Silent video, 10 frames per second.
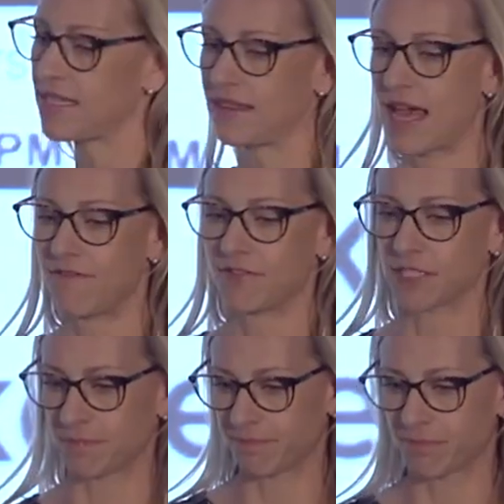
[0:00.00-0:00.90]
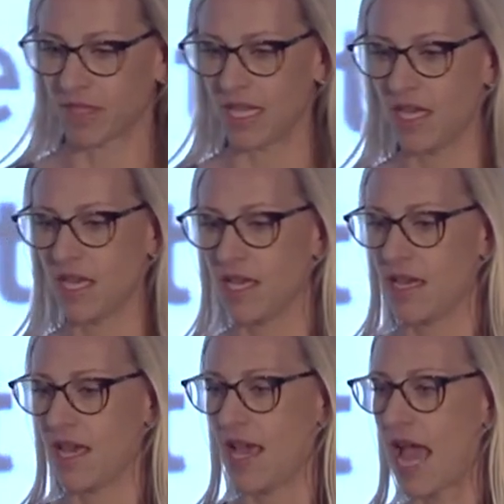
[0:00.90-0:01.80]
left.
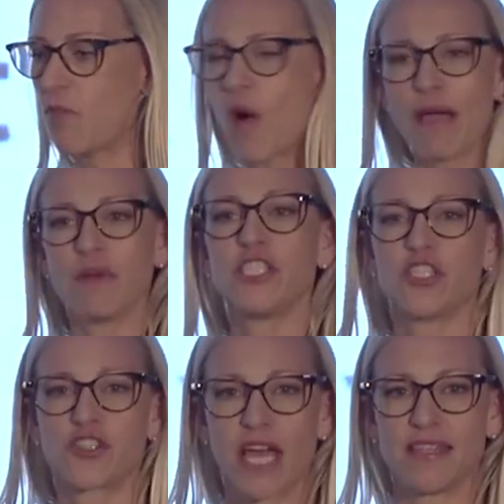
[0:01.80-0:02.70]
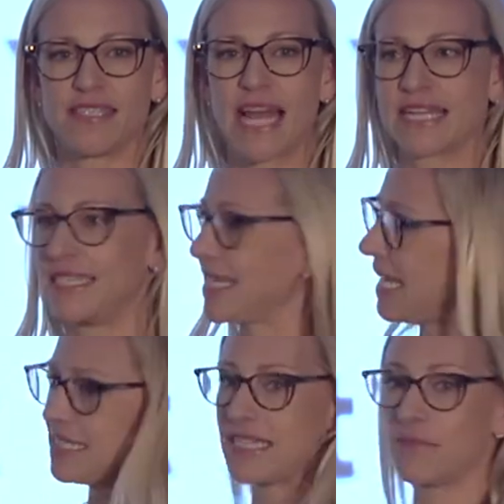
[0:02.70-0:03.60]
And why wouldn't you try this tactic?
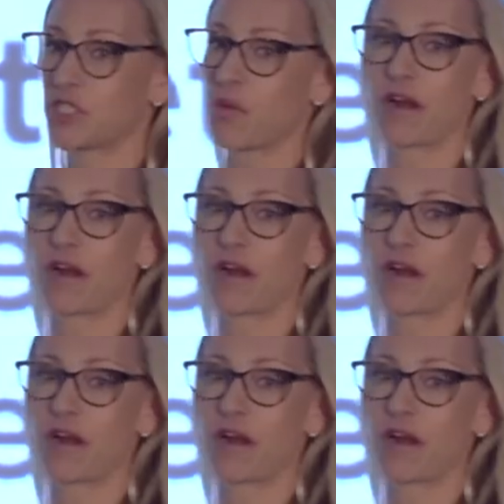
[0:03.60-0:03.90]
It seems to work